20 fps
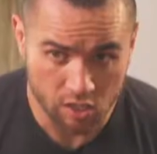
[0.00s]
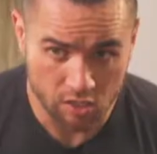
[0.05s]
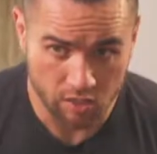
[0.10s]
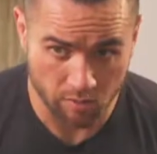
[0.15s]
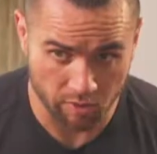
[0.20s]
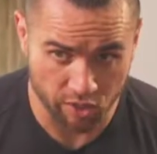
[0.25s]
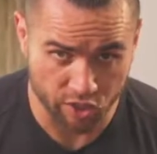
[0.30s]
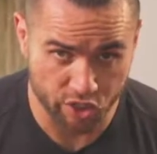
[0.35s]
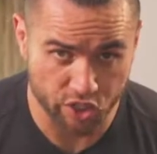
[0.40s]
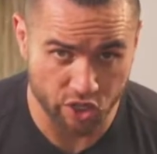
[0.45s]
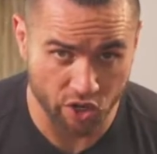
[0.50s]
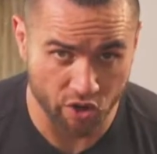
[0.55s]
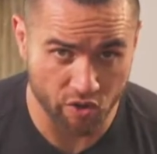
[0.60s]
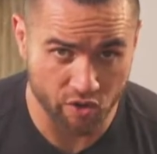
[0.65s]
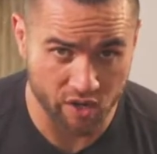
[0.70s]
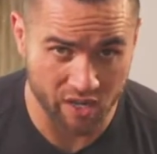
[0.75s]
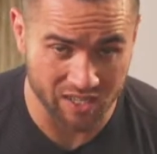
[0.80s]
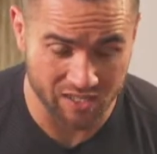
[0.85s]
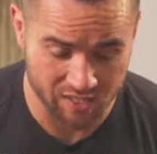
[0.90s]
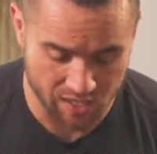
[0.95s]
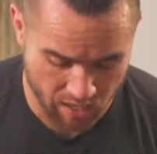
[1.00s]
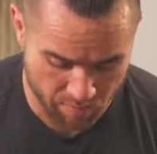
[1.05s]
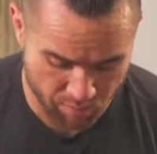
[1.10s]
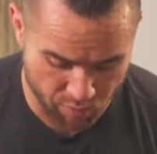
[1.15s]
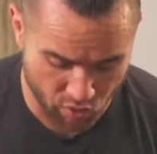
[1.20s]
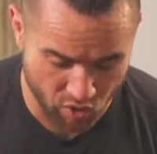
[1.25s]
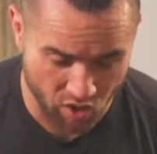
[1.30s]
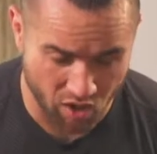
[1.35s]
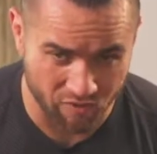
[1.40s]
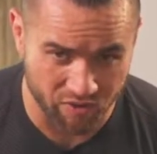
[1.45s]
So I'm going to show an
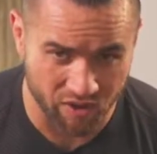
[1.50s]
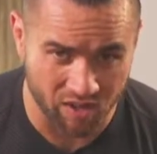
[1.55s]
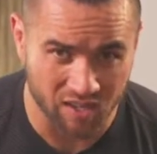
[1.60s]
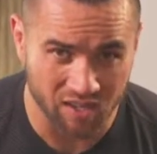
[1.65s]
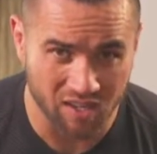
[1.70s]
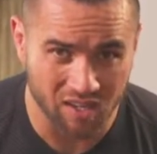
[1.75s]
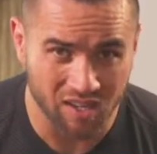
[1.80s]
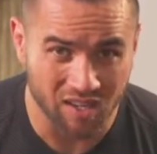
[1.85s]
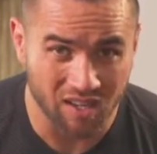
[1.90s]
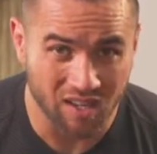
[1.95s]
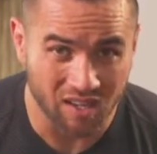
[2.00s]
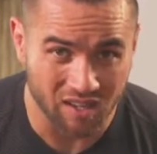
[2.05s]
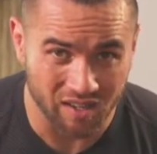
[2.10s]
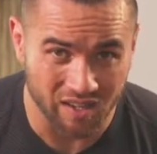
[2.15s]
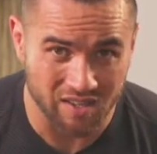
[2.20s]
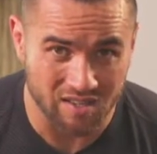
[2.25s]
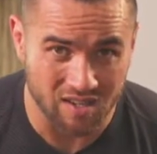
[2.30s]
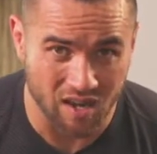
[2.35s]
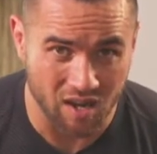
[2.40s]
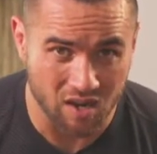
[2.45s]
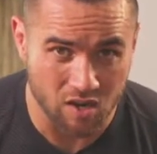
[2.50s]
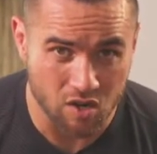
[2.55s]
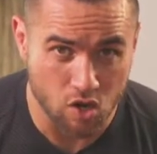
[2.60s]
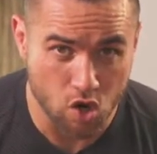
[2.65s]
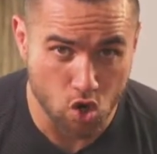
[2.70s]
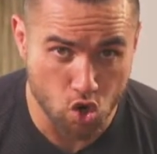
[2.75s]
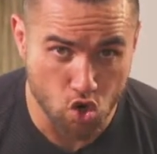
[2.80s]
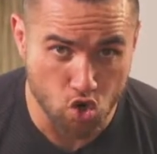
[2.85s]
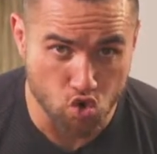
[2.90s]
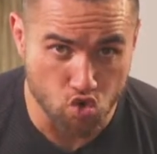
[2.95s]
example of letter
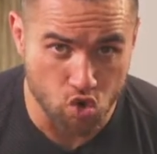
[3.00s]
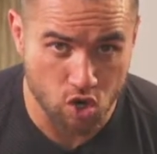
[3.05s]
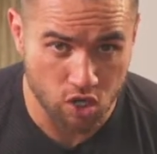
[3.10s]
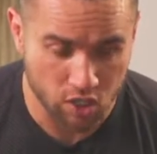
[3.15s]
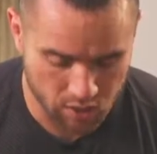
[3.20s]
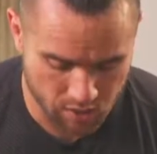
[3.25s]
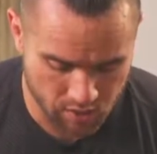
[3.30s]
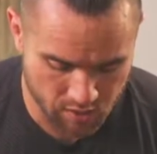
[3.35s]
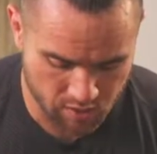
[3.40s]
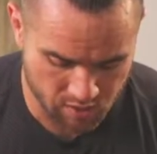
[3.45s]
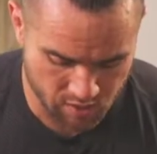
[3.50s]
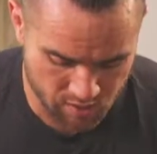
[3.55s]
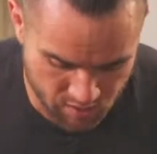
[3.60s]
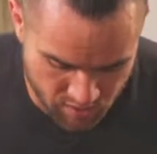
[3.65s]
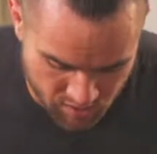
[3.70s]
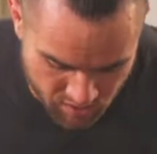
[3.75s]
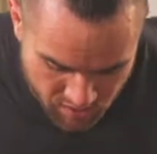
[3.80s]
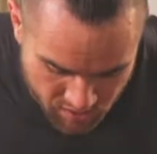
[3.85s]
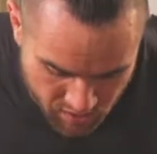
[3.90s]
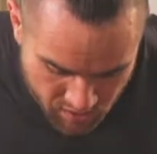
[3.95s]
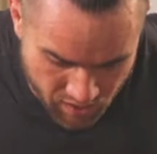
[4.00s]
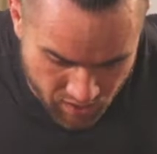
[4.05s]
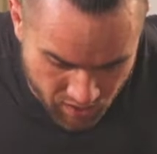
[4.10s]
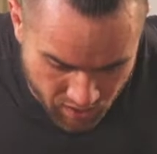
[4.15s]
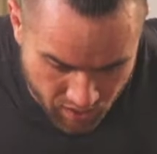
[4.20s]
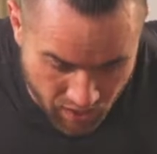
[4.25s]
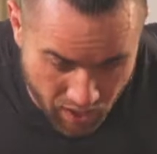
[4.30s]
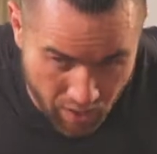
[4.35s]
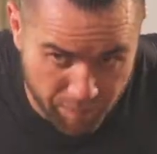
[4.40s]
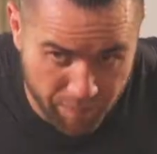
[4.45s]
U.
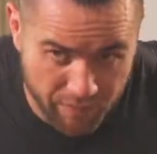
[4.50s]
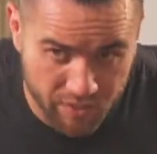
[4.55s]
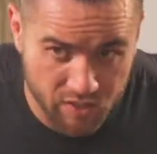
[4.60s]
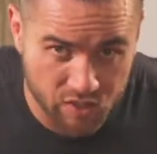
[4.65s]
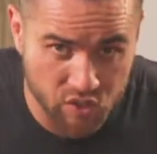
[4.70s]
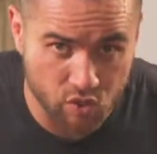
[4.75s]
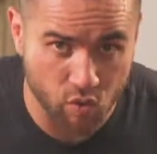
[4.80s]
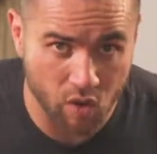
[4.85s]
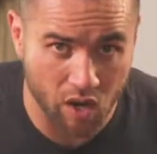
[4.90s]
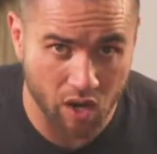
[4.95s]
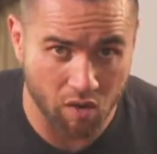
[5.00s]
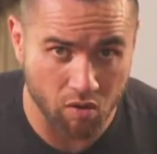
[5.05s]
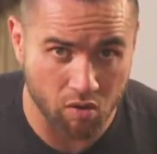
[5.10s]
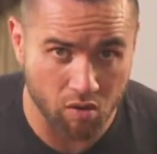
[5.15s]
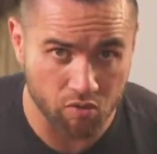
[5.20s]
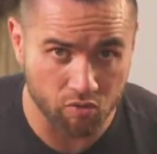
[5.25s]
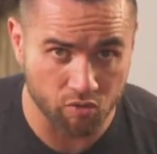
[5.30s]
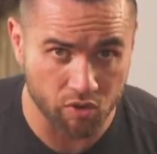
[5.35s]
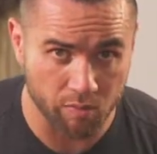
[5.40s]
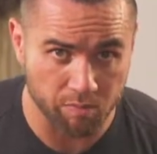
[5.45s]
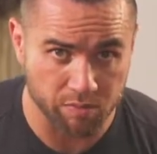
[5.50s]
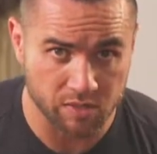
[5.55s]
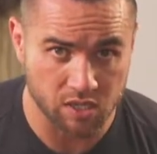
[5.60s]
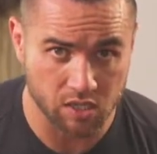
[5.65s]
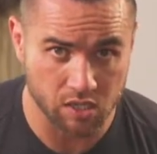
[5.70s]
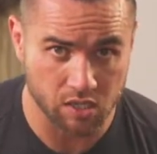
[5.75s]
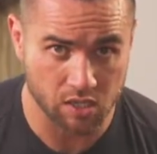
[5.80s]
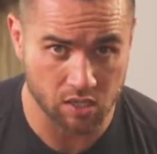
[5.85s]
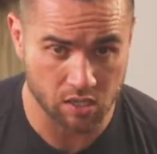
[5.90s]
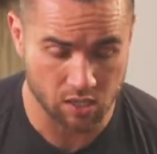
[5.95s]
Up into our
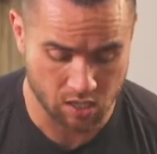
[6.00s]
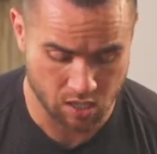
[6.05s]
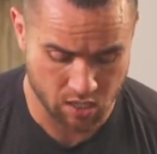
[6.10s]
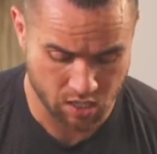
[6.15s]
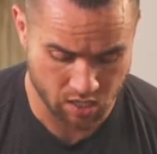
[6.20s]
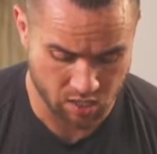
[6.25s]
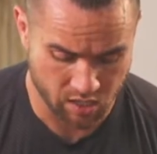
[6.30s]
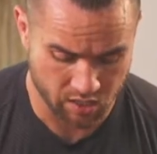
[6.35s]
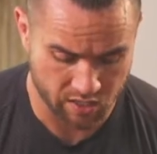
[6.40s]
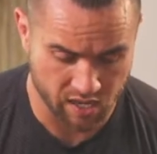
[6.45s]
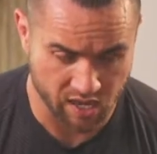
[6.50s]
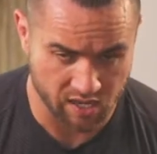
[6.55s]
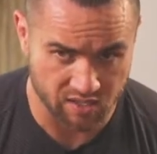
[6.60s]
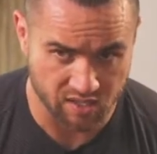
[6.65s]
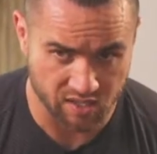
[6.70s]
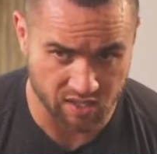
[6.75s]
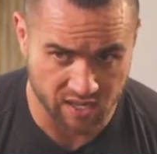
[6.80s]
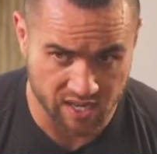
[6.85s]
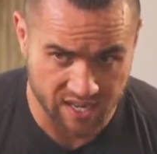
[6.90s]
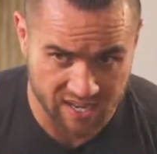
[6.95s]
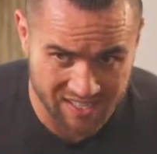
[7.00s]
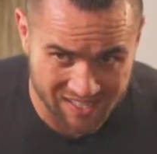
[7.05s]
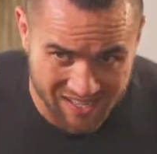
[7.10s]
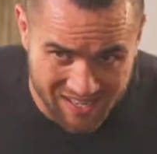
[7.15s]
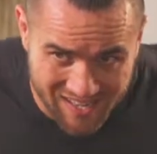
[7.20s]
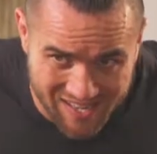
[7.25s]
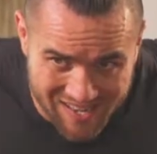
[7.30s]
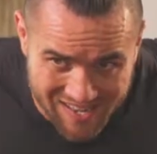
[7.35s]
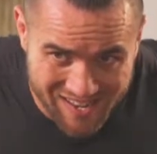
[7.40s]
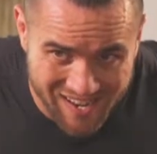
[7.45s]
ribs, down to the
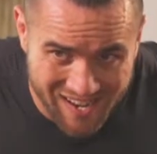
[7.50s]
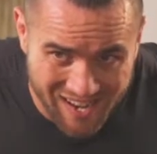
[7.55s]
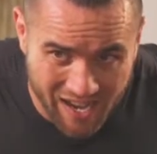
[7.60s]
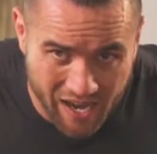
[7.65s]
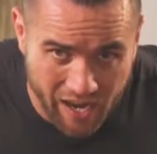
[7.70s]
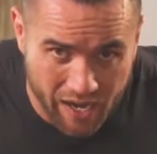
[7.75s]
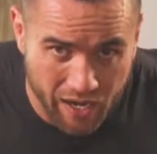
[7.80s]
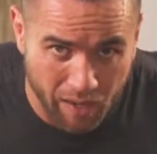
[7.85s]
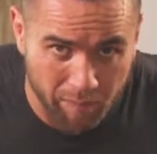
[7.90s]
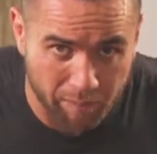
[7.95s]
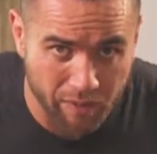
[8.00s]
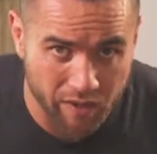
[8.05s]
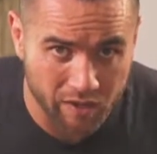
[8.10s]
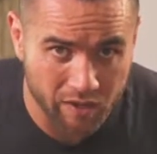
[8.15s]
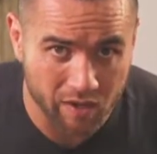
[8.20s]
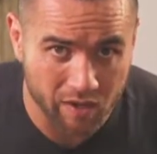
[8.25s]
knees and up.